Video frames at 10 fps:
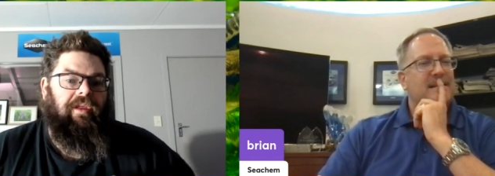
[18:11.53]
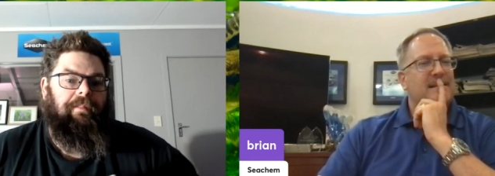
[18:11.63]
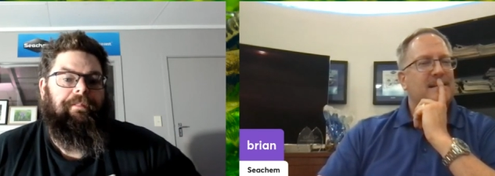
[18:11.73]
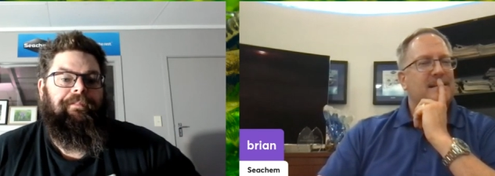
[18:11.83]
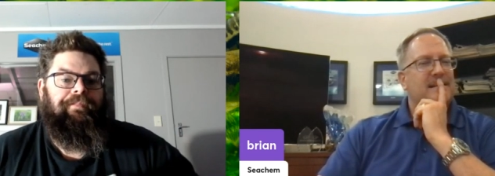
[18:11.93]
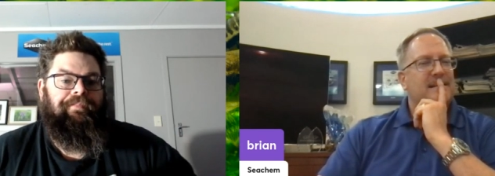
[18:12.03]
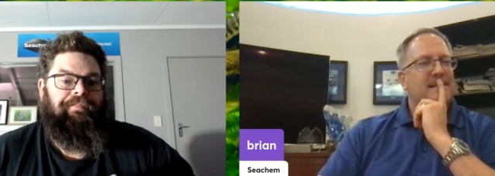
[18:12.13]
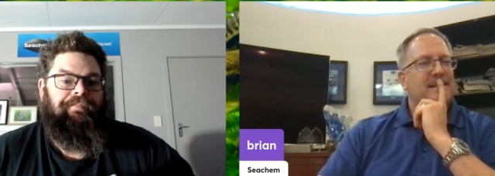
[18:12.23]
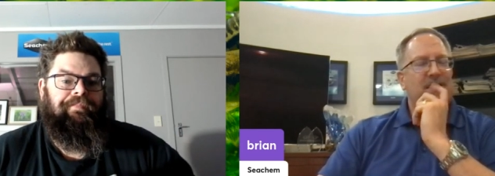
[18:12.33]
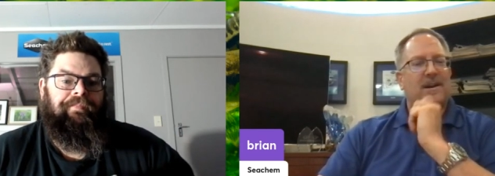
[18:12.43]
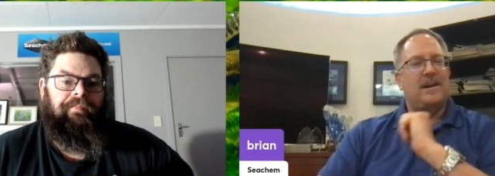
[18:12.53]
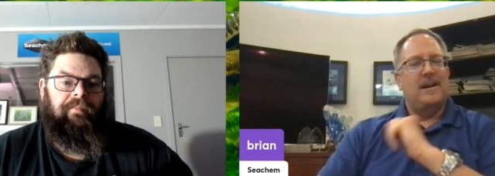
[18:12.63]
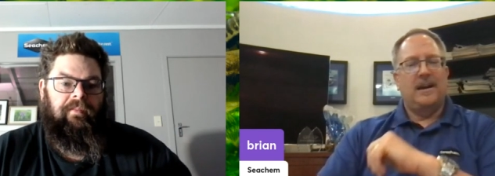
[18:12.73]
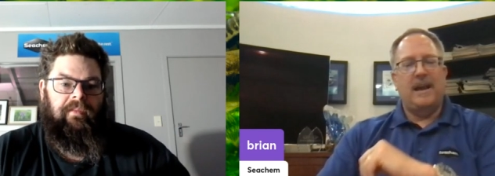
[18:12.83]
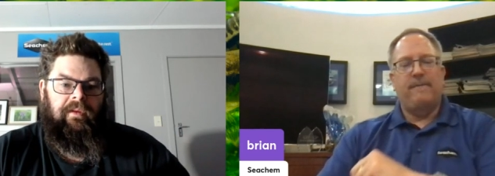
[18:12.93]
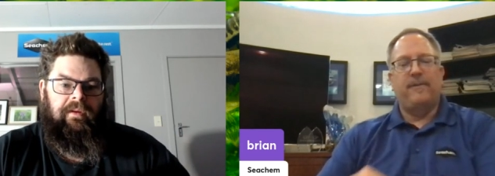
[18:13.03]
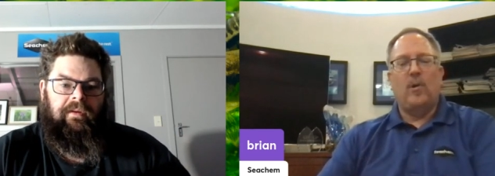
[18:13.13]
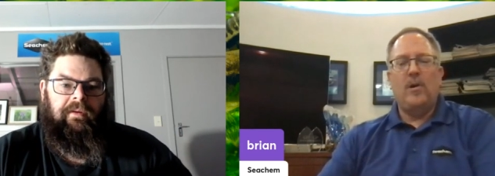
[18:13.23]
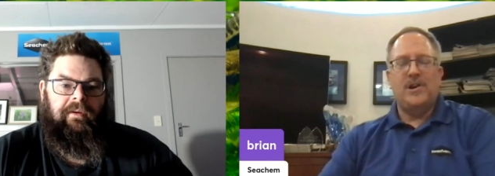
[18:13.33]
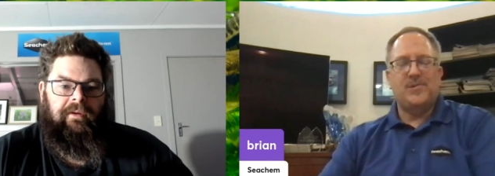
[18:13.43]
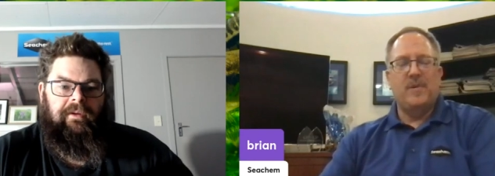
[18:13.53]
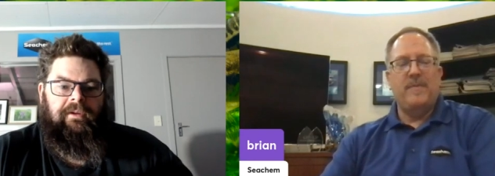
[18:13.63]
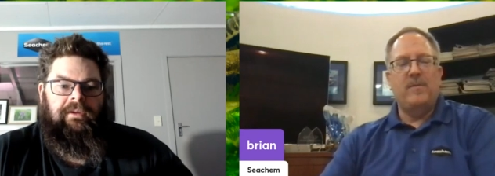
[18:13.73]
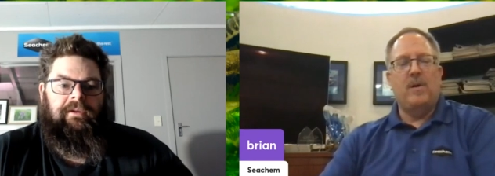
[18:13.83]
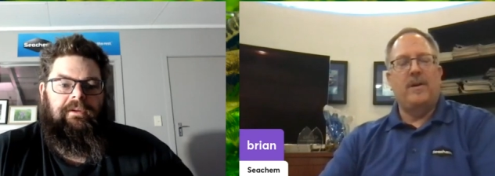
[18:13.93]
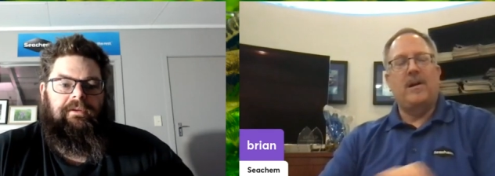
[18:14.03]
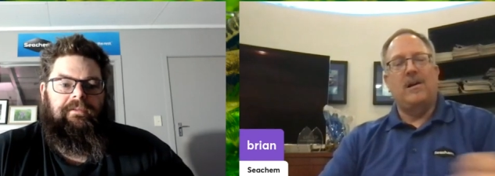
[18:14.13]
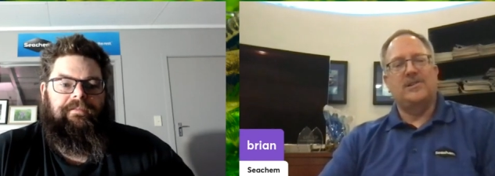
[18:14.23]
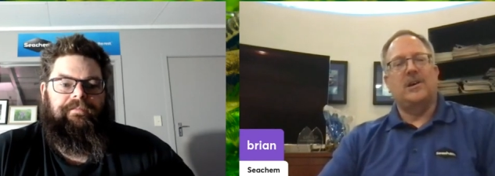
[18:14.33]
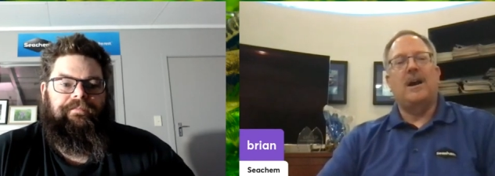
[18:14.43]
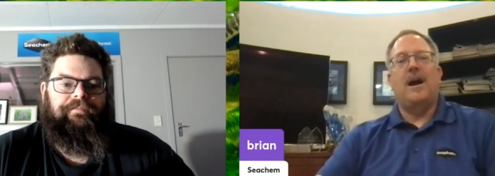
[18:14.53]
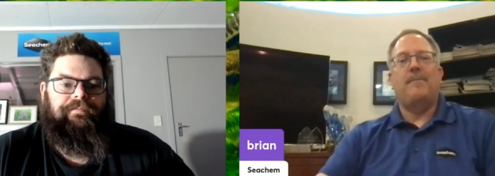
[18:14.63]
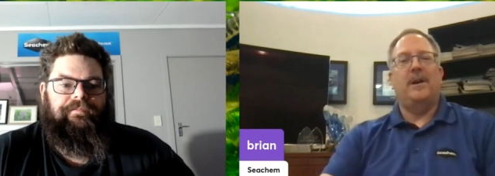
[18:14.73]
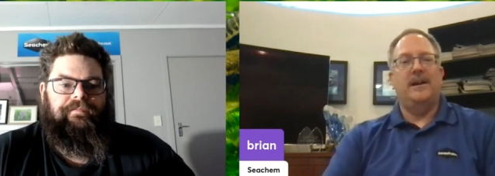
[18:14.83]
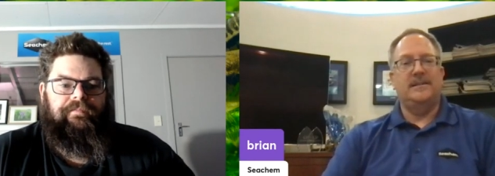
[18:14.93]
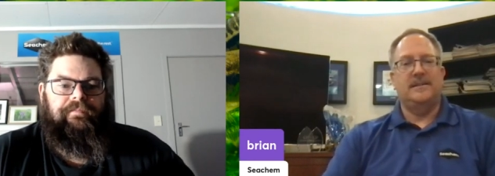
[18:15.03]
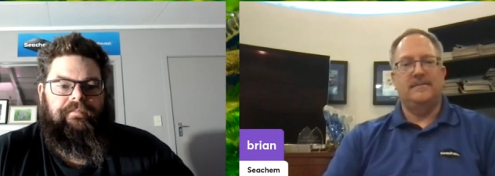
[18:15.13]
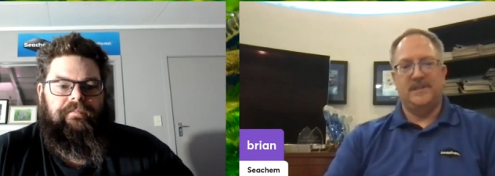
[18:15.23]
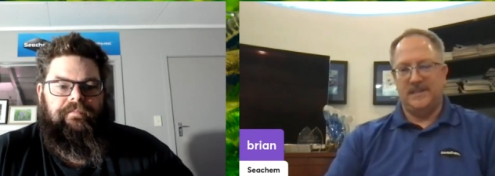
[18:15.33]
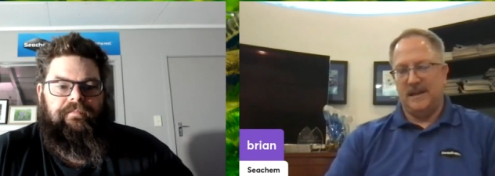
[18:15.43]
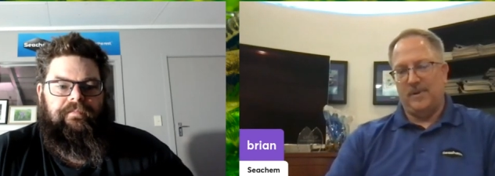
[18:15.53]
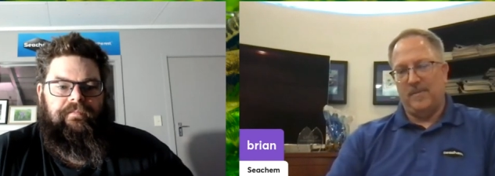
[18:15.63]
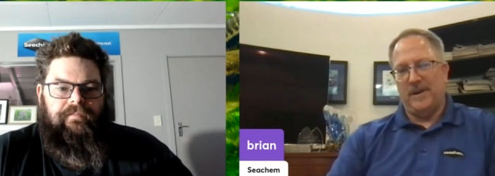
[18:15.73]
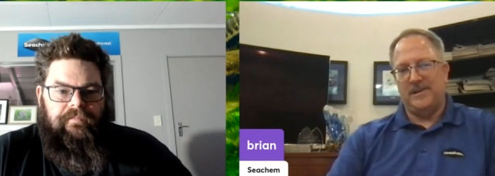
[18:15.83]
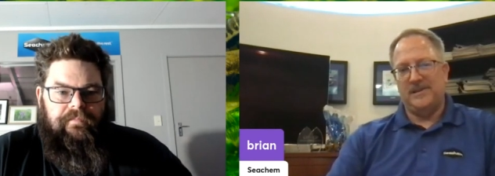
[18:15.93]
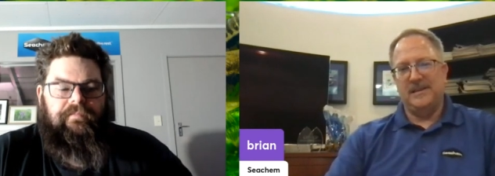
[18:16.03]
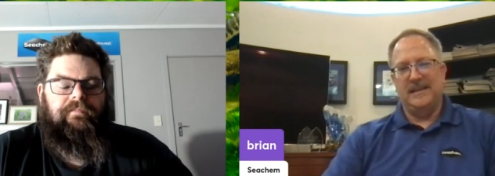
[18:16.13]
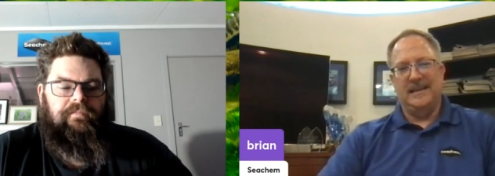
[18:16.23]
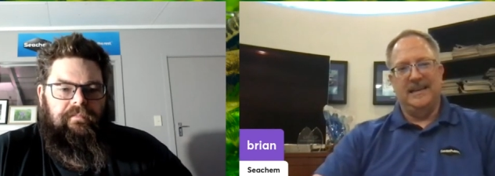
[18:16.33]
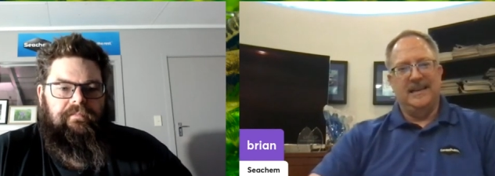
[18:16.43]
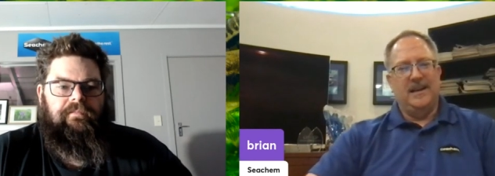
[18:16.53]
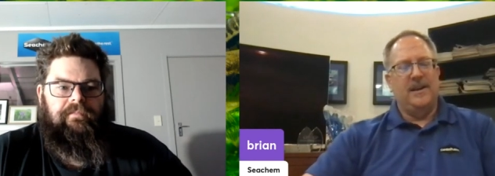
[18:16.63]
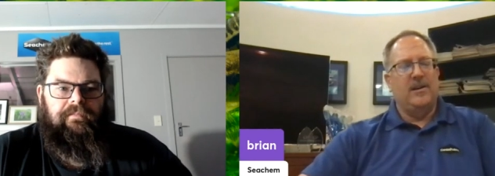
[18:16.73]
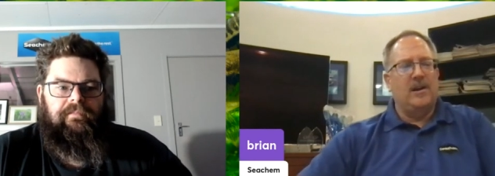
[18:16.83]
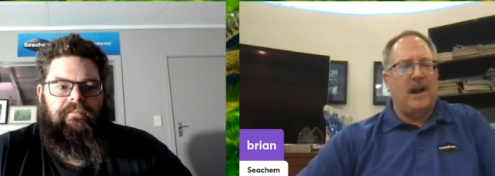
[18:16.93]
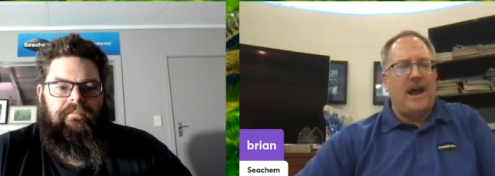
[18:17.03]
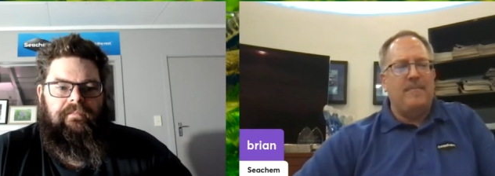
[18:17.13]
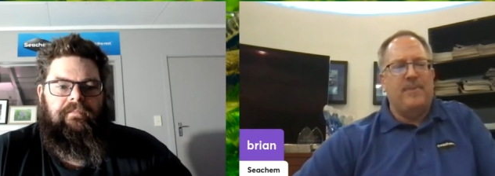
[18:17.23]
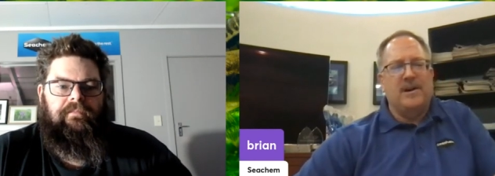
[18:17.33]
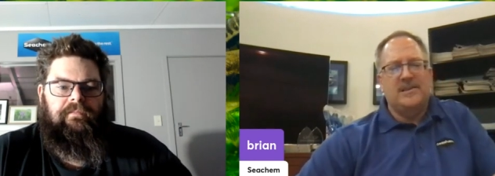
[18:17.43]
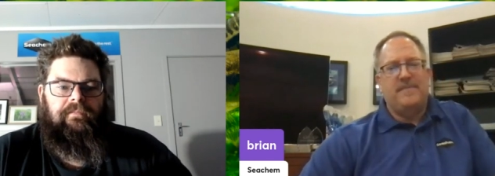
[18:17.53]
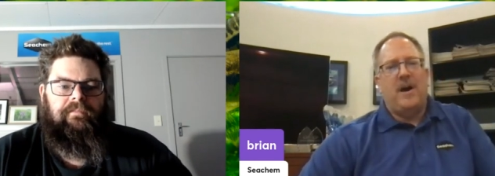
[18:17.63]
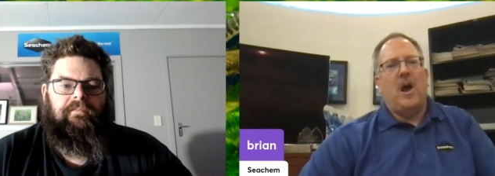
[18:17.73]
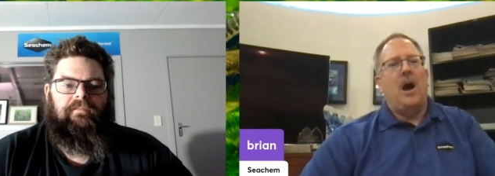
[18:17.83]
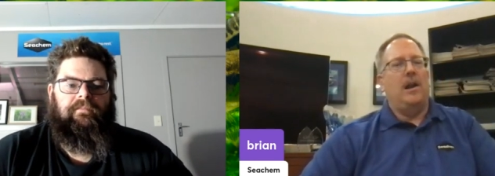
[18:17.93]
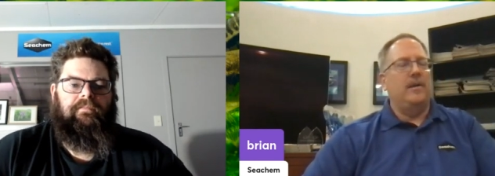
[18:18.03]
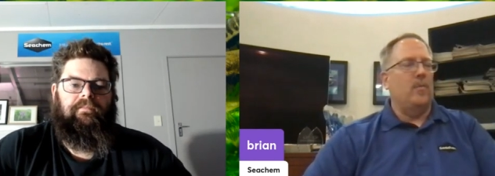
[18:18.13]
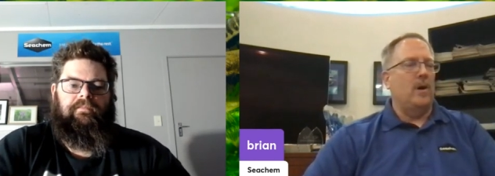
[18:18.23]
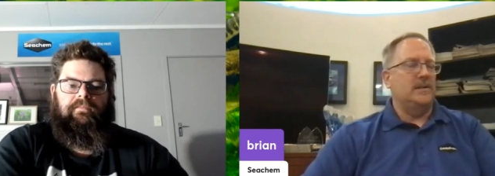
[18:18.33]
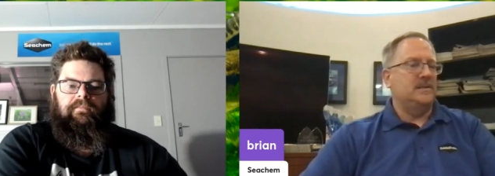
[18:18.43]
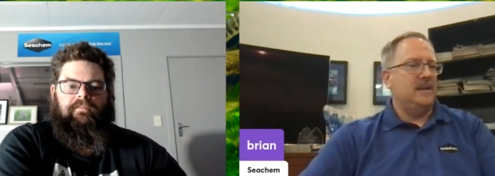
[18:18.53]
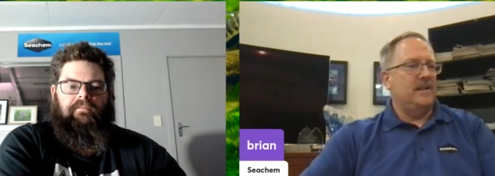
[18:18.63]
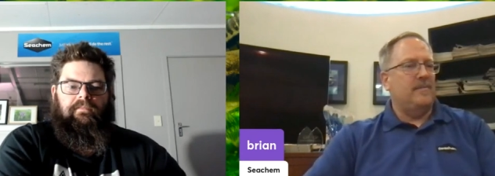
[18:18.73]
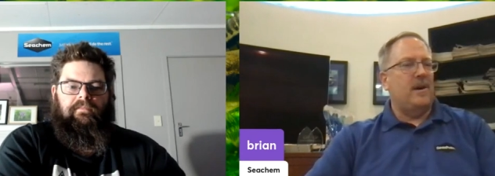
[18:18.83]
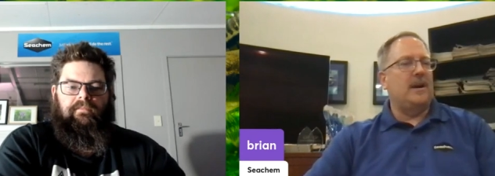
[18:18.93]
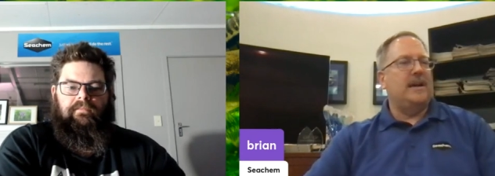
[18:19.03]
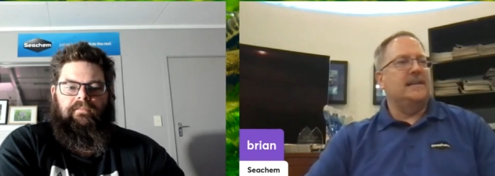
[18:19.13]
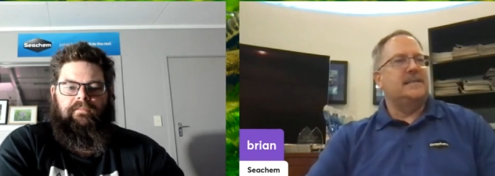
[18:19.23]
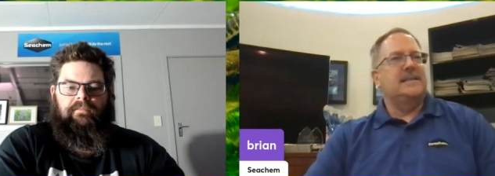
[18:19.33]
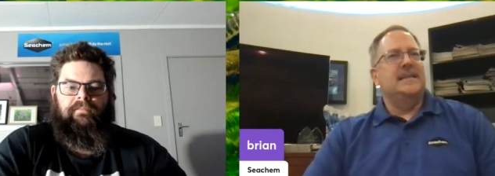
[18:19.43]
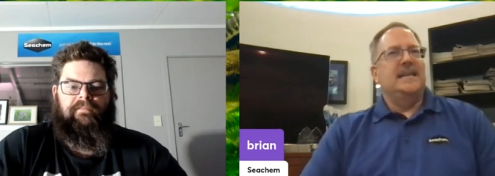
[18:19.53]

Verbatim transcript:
Speaker 1: them? Sure. Okay. Flourish would be what we call as our comprehensive supplement you heard a lot of buzz about all-in-ones on the market.